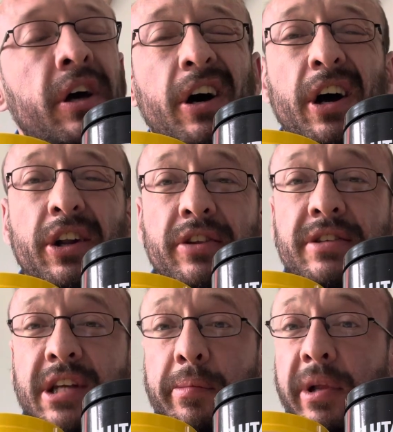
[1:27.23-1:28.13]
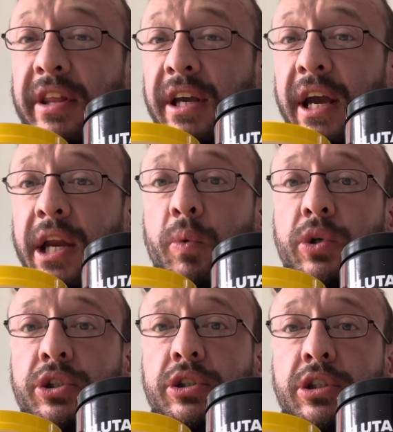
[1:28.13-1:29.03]
Another staple I think
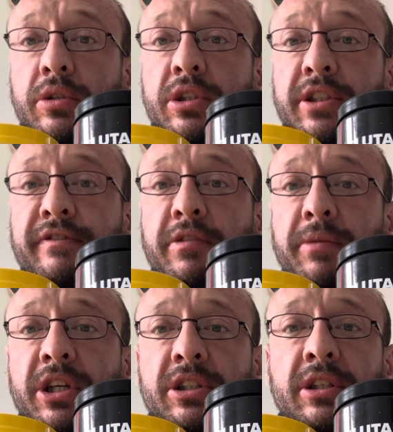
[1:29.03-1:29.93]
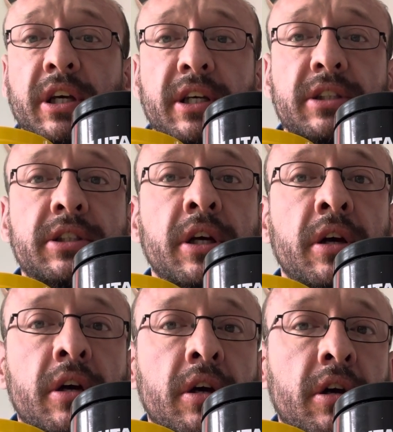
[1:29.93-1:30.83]
anyone should use, because inflammation is
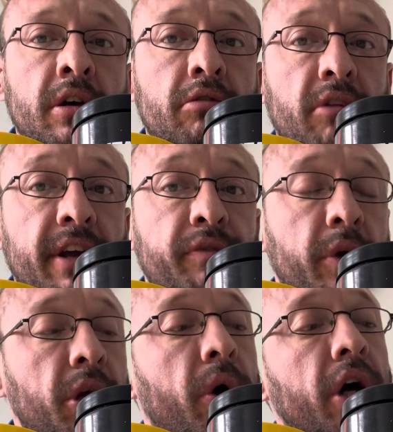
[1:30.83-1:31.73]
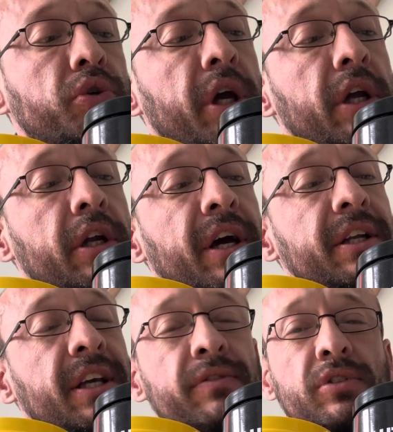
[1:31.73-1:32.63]
rife when you are training,
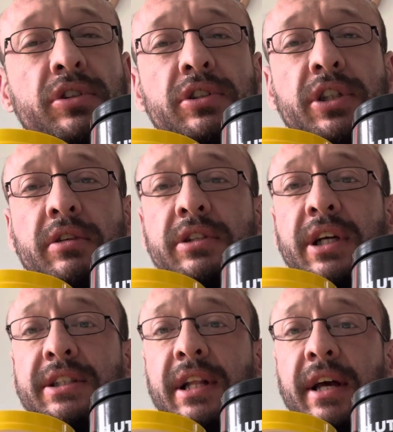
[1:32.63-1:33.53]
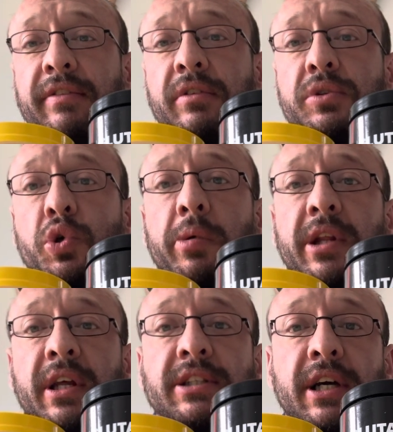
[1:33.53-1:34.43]
and even just in general day-to-day life there are so many
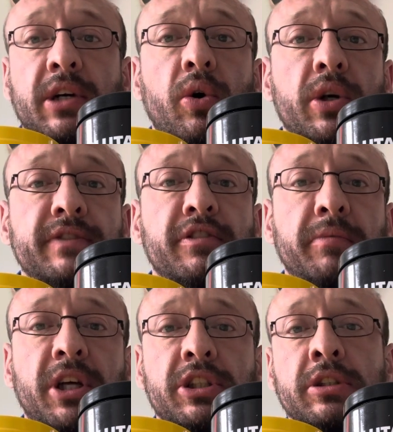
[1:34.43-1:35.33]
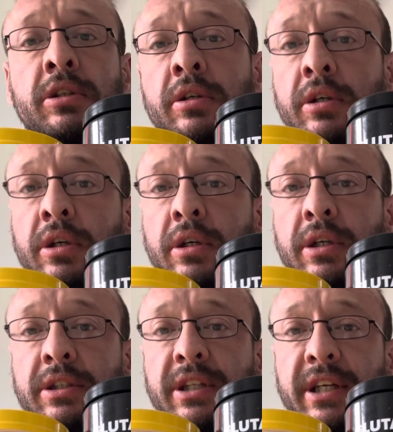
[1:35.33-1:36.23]
things that cause inflammation.
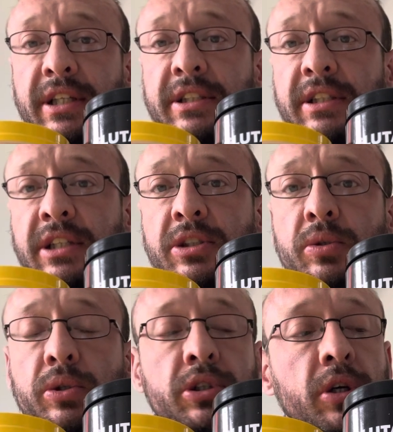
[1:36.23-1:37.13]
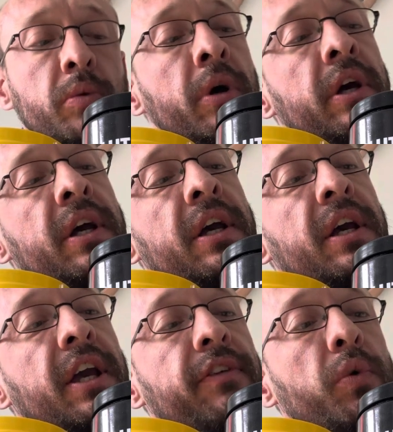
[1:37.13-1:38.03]
Taking this is a go-to.
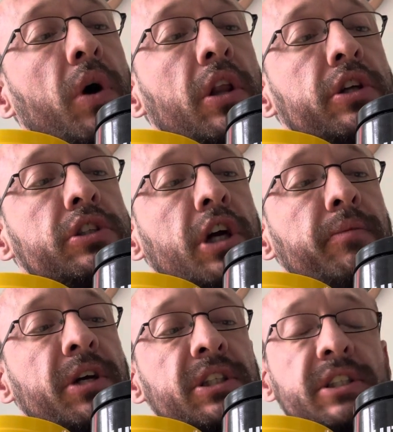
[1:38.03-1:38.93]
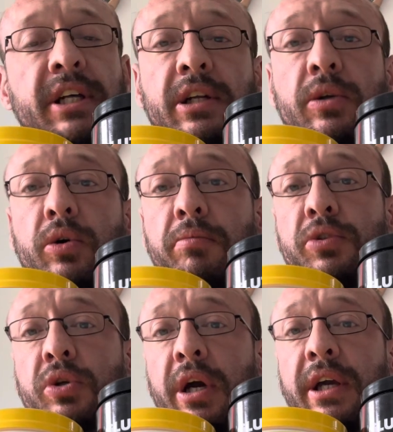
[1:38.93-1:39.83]
If you are looking at turmeric as a standalone,
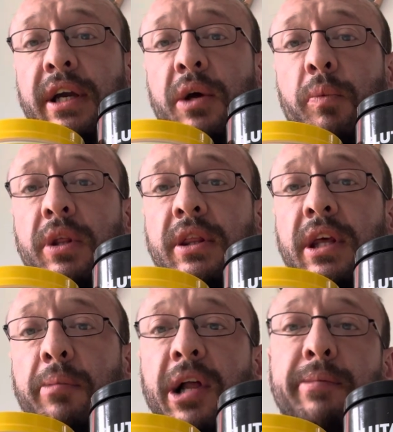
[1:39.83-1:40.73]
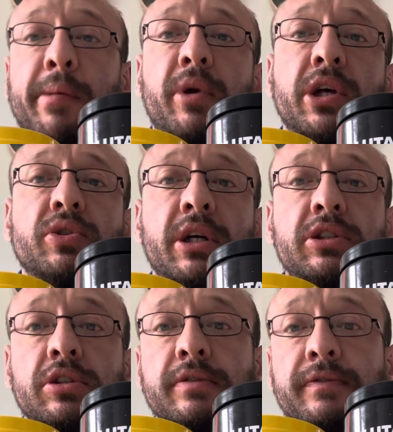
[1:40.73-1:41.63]
try and get it with the black pepper
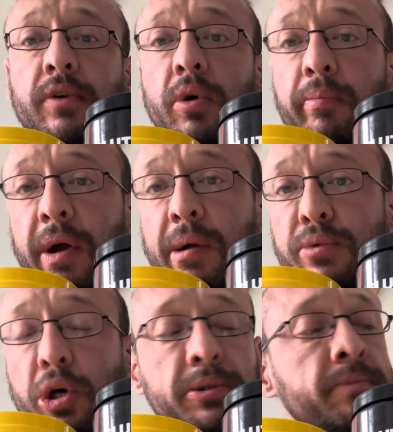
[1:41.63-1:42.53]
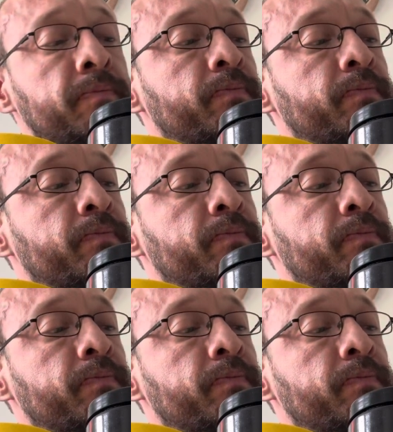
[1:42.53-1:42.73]
extract just for better absorption.